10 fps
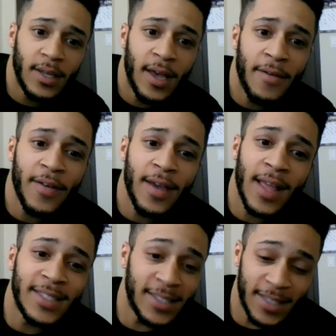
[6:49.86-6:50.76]
F.
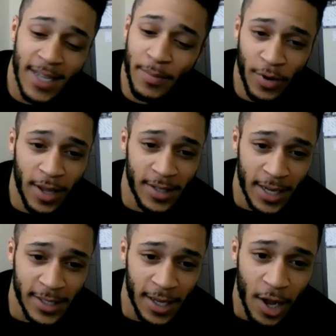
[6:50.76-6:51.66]
That's that. Did
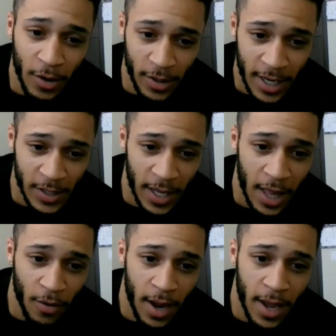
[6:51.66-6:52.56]
I say that? Did I say
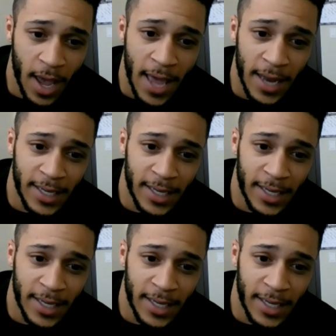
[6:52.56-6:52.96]
that right? At